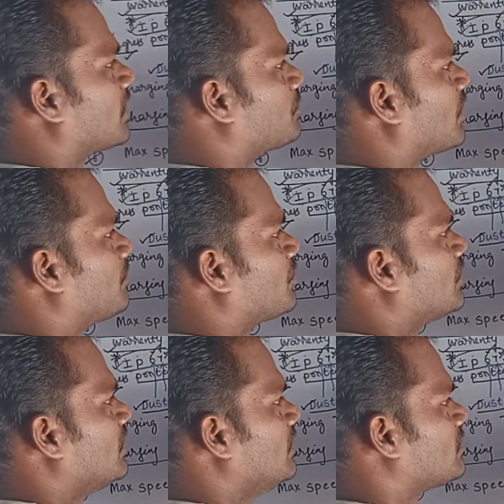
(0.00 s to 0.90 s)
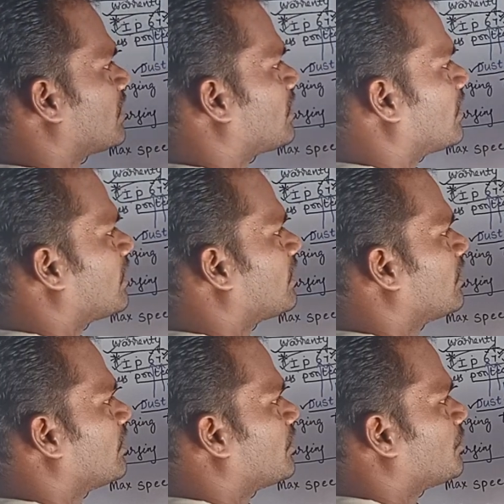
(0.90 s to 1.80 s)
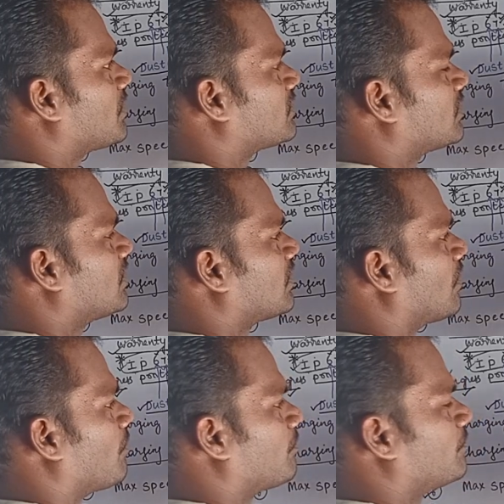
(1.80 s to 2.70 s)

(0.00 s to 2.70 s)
subscribe to the channel. Yours, Ram.